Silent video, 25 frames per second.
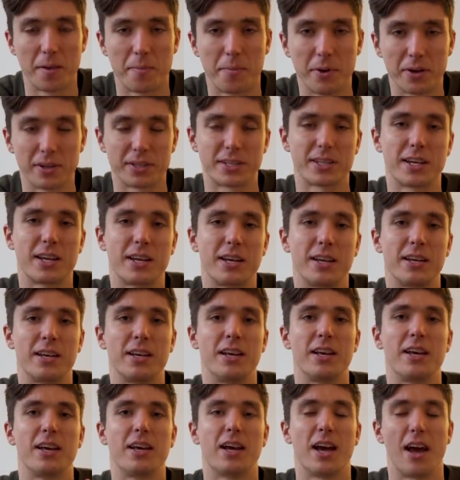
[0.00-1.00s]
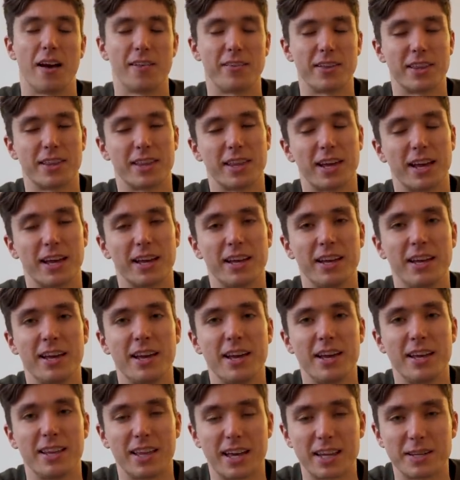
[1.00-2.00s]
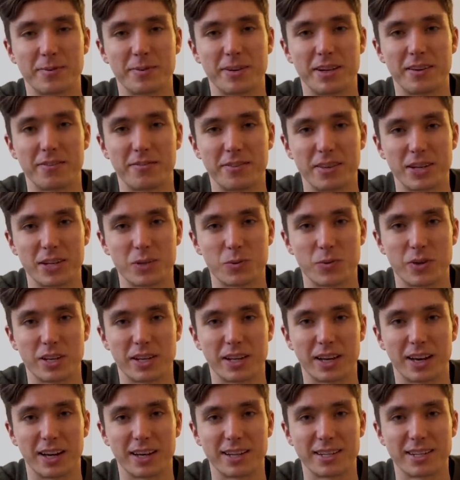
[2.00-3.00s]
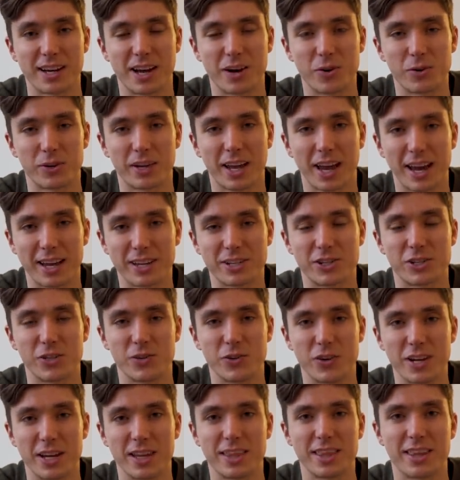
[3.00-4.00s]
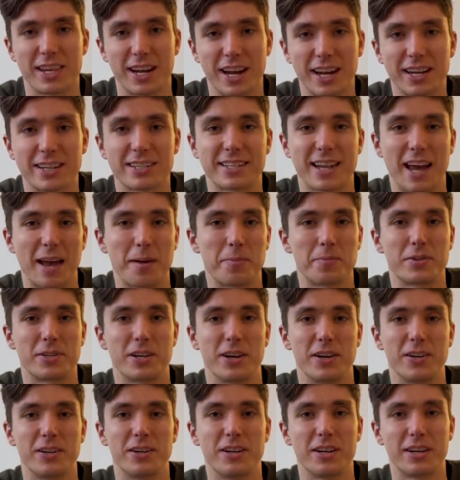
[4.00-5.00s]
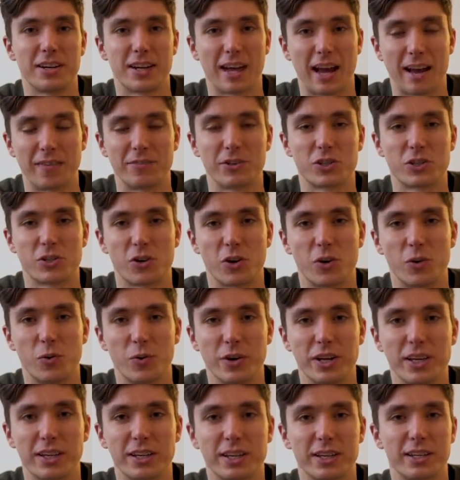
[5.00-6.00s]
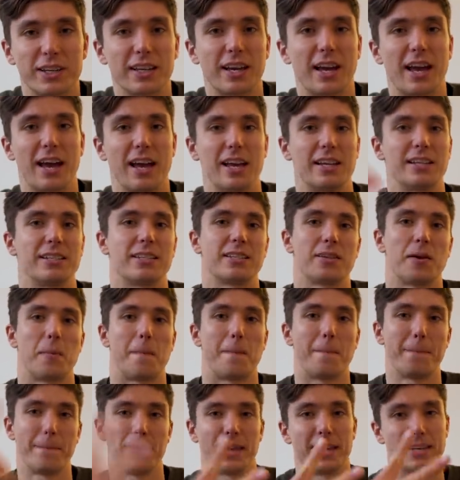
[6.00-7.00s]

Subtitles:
But other than that, that's been it for this week, guys. I'll catch you in the next episode. Have a strong week.